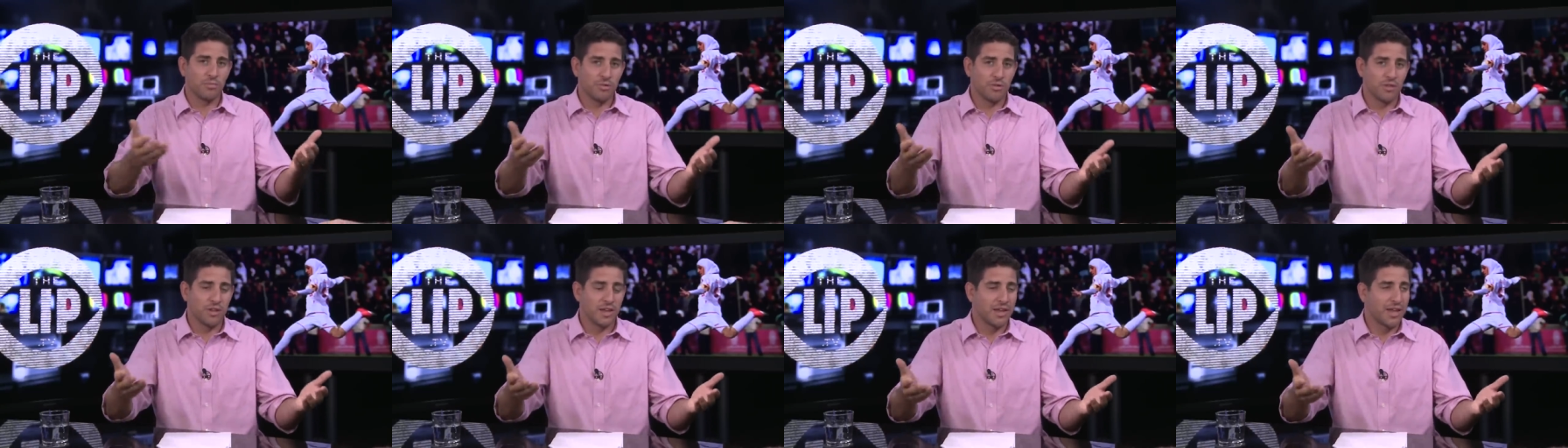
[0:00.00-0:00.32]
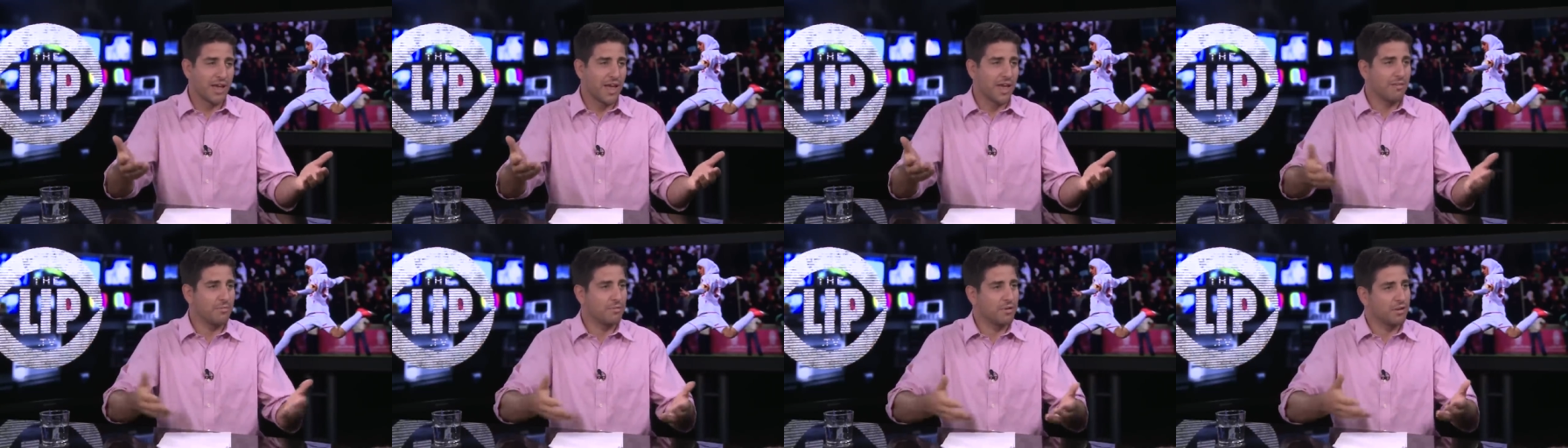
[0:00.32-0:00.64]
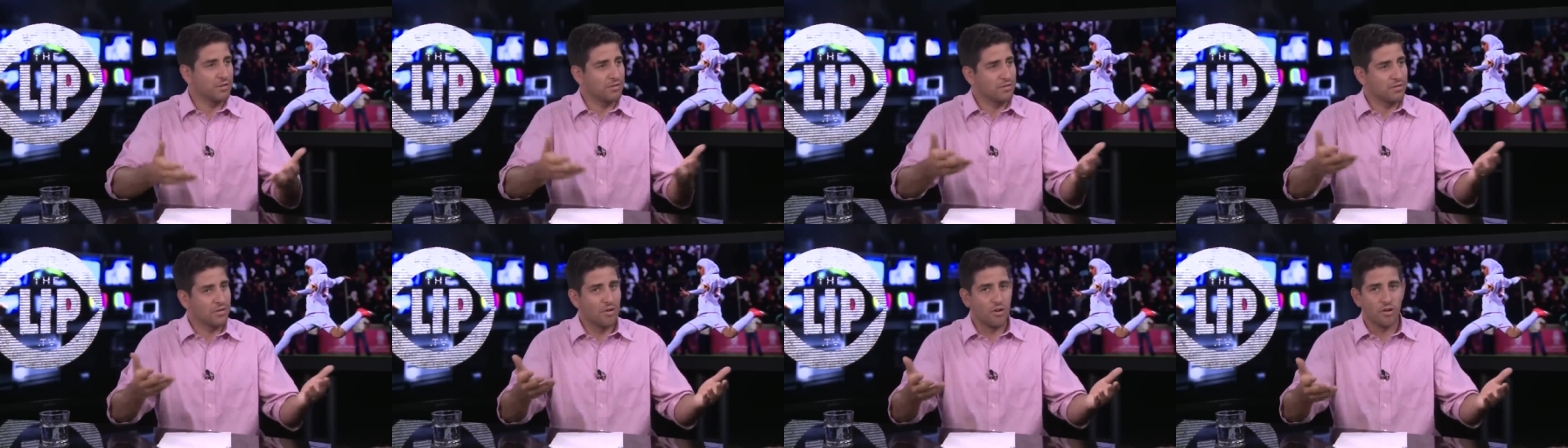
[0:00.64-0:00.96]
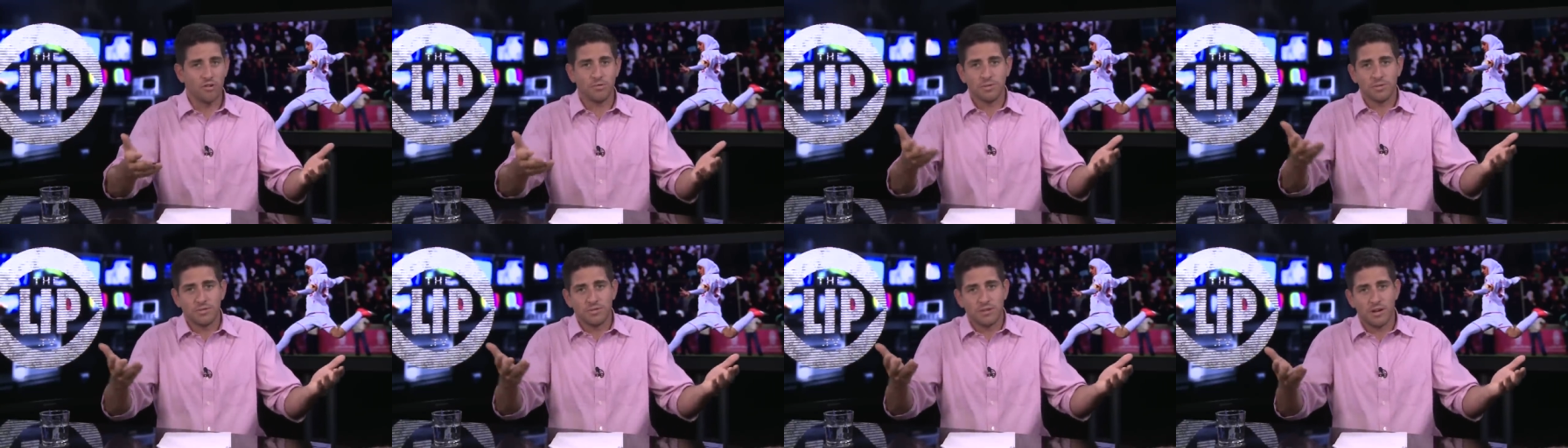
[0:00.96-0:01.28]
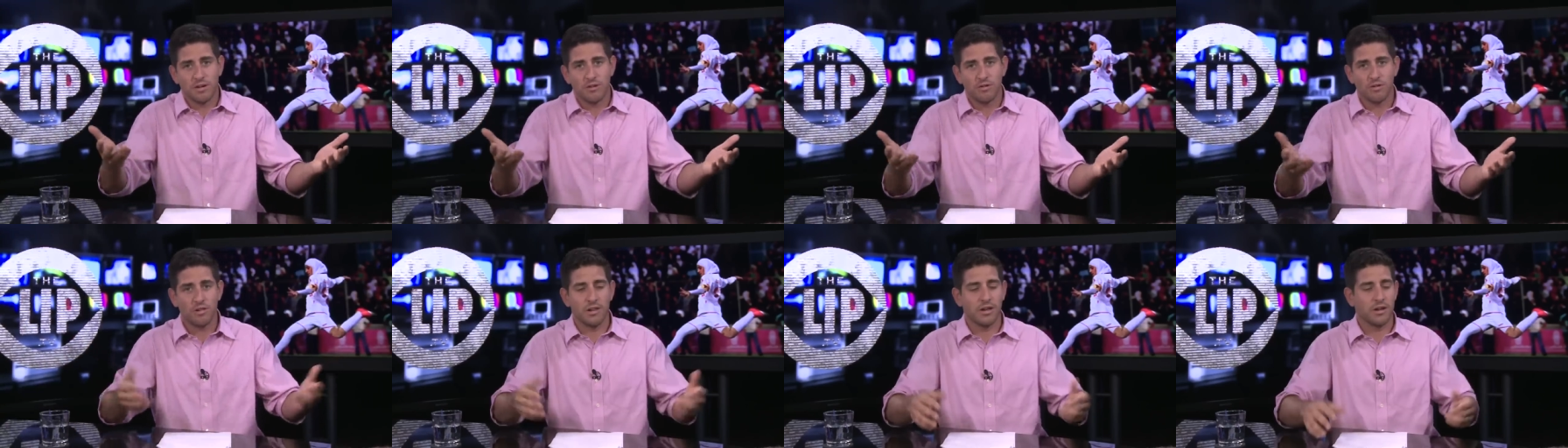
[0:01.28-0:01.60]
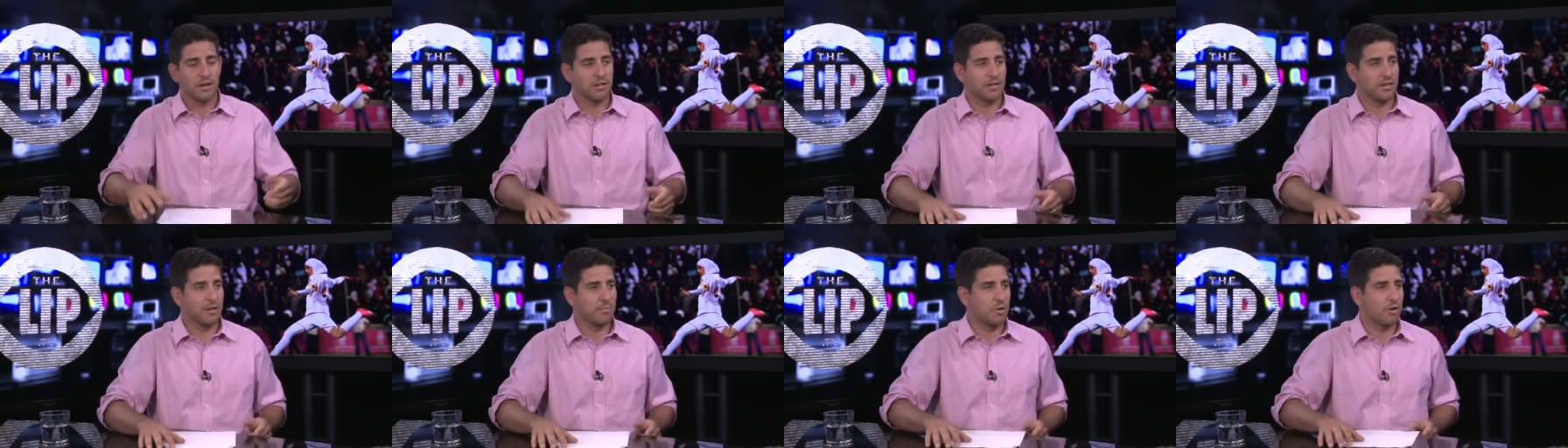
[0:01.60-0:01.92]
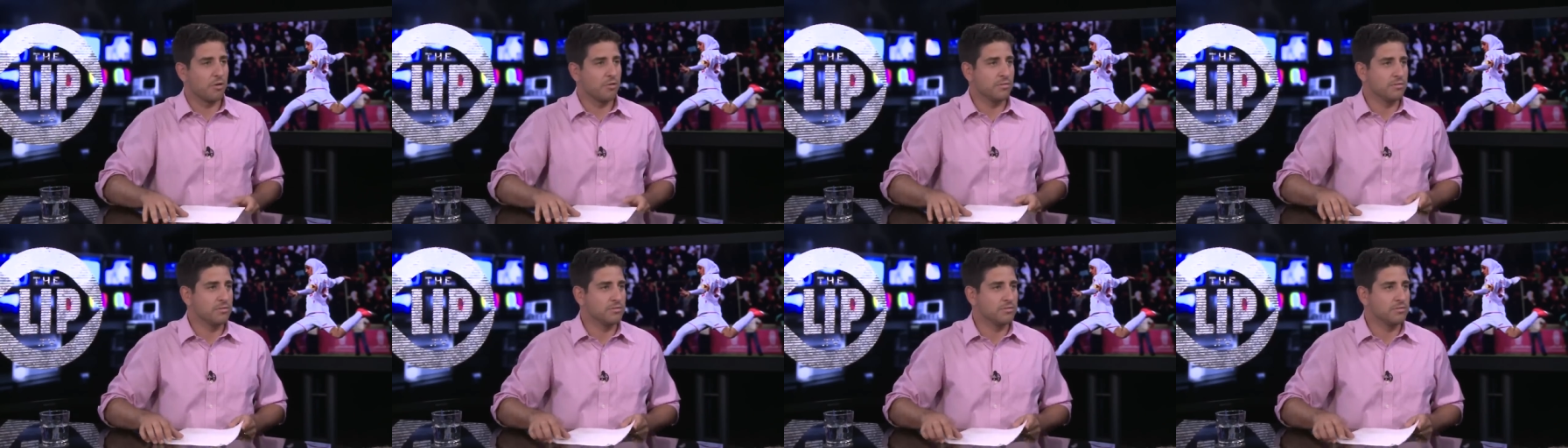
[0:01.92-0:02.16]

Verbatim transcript: but they can't because their husbands are not letting them go.